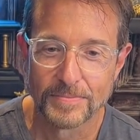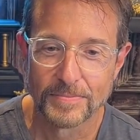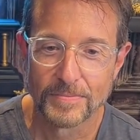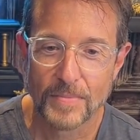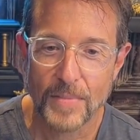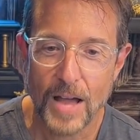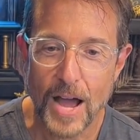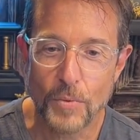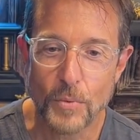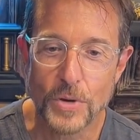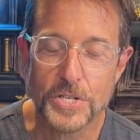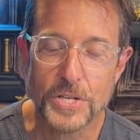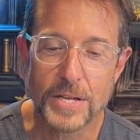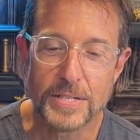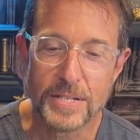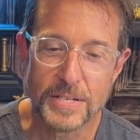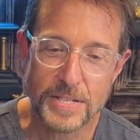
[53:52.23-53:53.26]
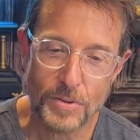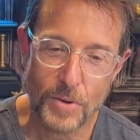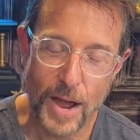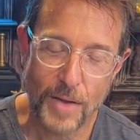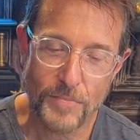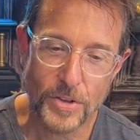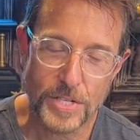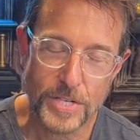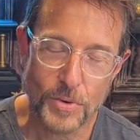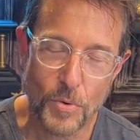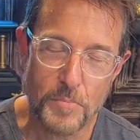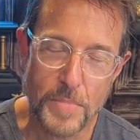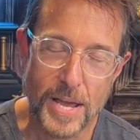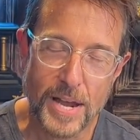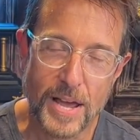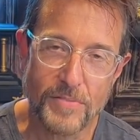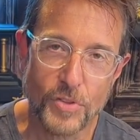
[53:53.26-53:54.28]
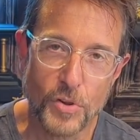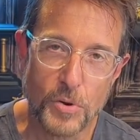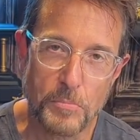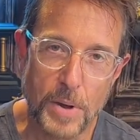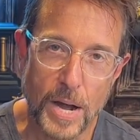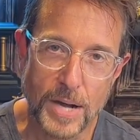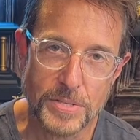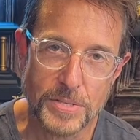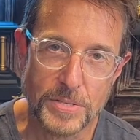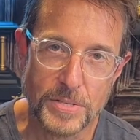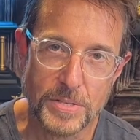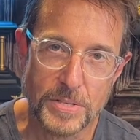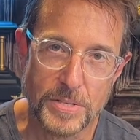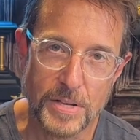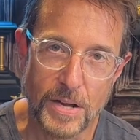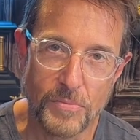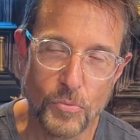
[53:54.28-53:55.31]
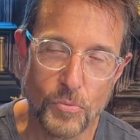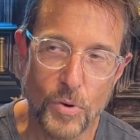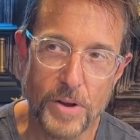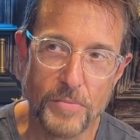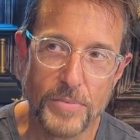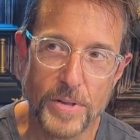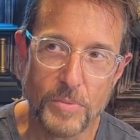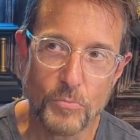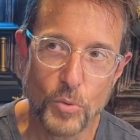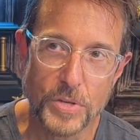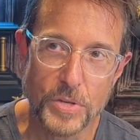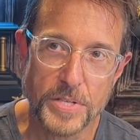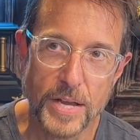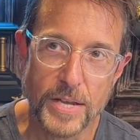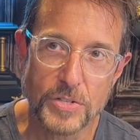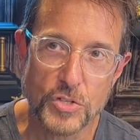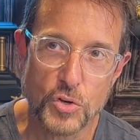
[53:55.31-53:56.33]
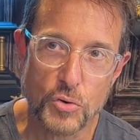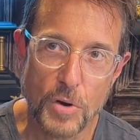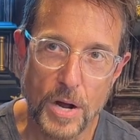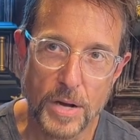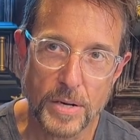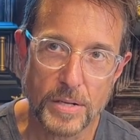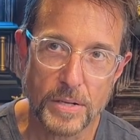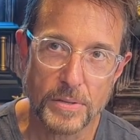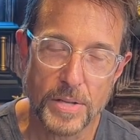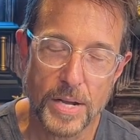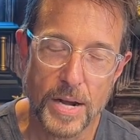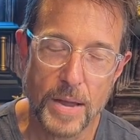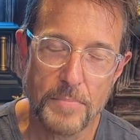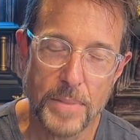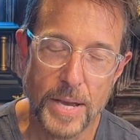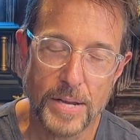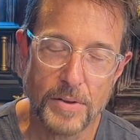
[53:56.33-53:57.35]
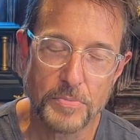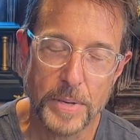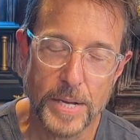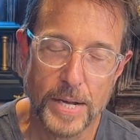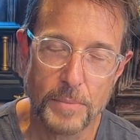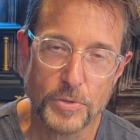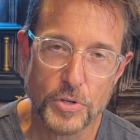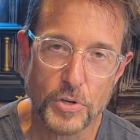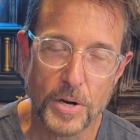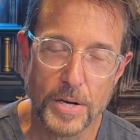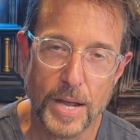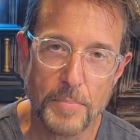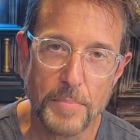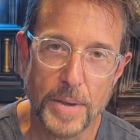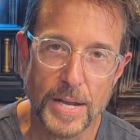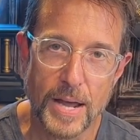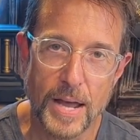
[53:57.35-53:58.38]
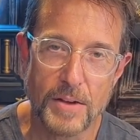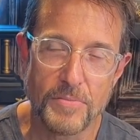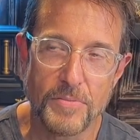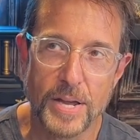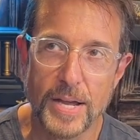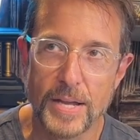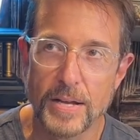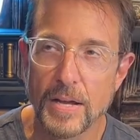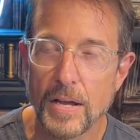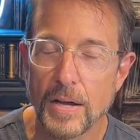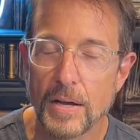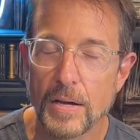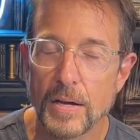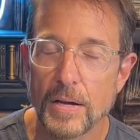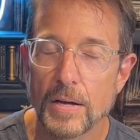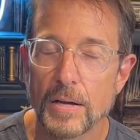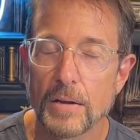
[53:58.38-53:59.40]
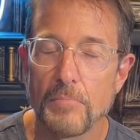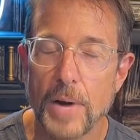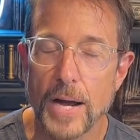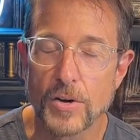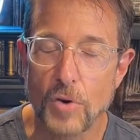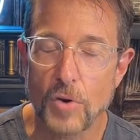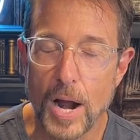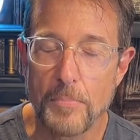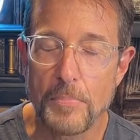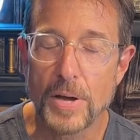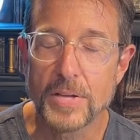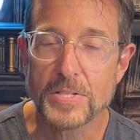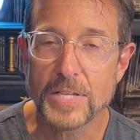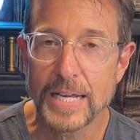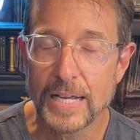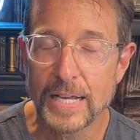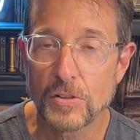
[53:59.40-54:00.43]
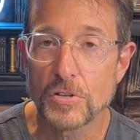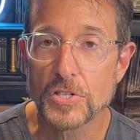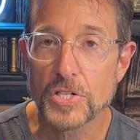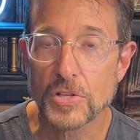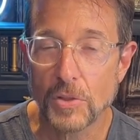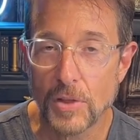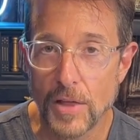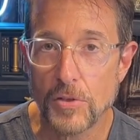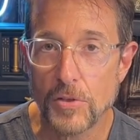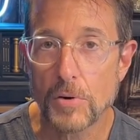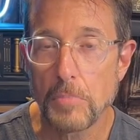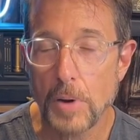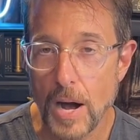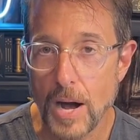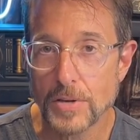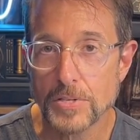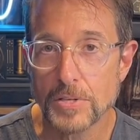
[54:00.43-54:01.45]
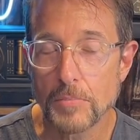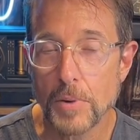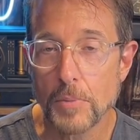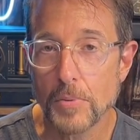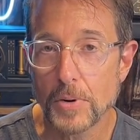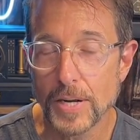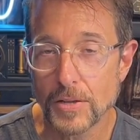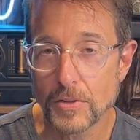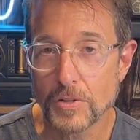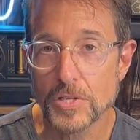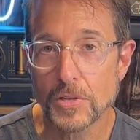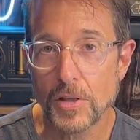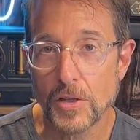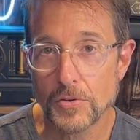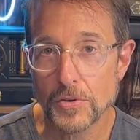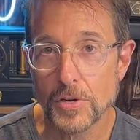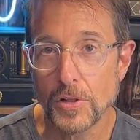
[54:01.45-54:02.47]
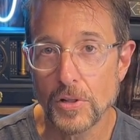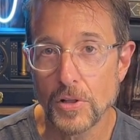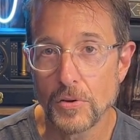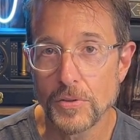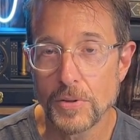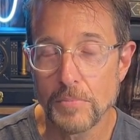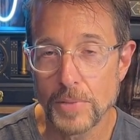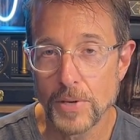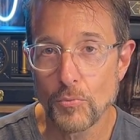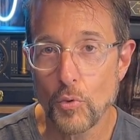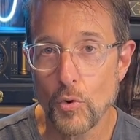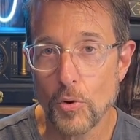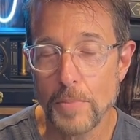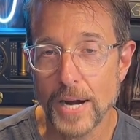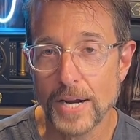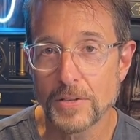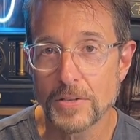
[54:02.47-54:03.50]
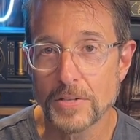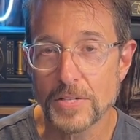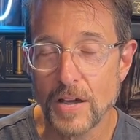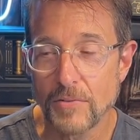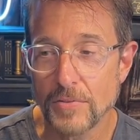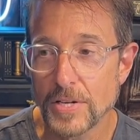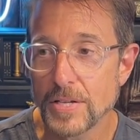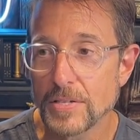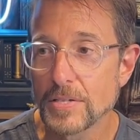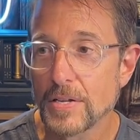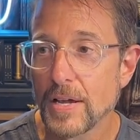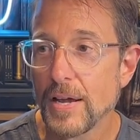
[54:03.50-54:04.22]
I wish I did still have those. They were made out of little boxes and stuff. One of them was a truck that I made, a pickup truck I made out of my grandpa's English leather box. You remember English leather cologne that men wore back in the 70s?